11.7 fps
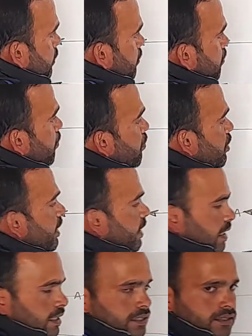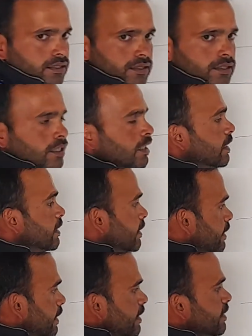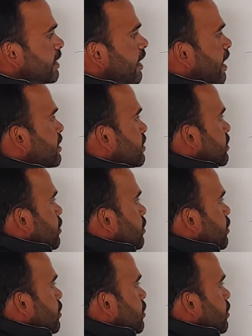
meet each other. These lines